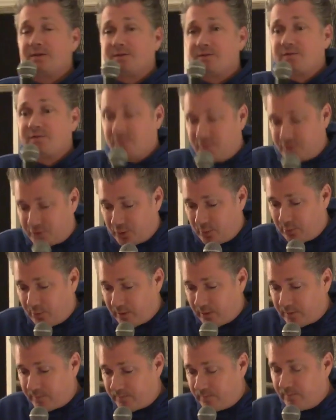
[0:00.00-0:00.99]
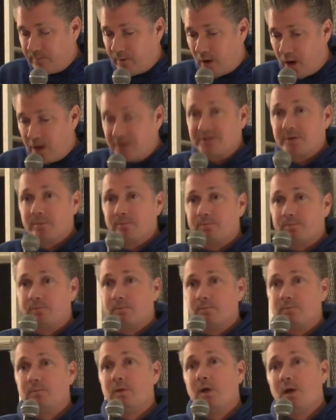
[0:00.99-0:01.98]
fucking super
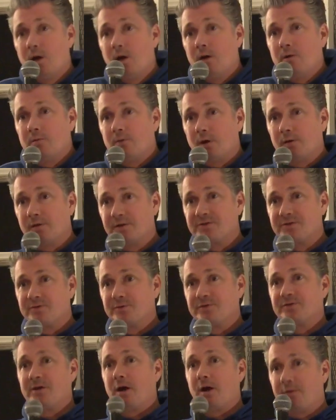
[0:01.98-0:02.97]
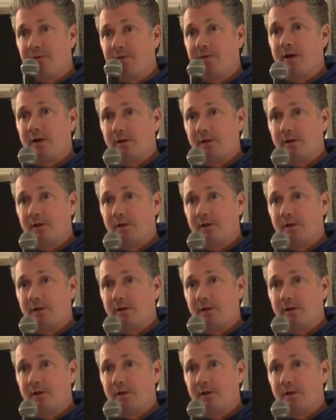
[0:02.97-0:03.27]
awesome our listeners are